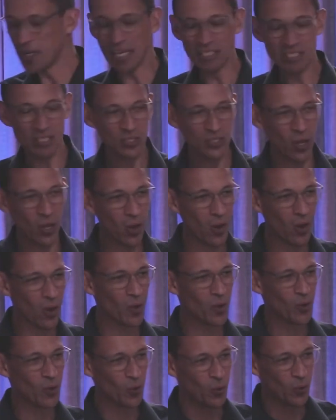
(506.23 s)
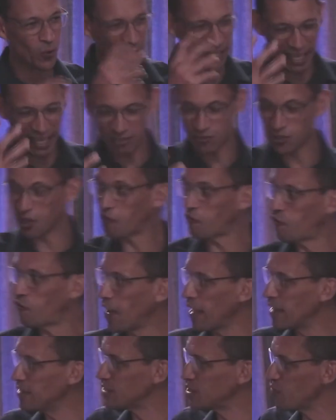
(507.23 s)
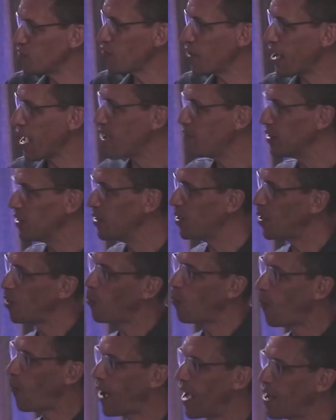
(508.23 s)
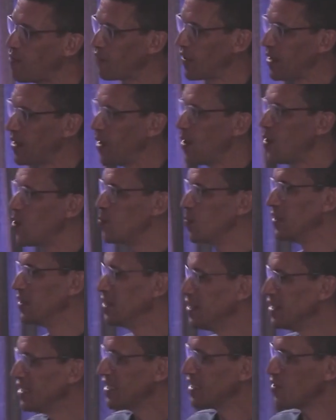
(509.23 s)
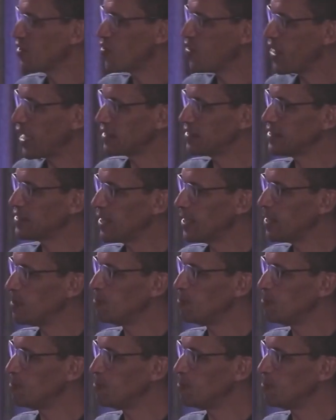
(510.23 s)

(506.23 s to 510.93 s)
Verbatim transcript: a dog or electric fence if you have a, a wife at home? That, um,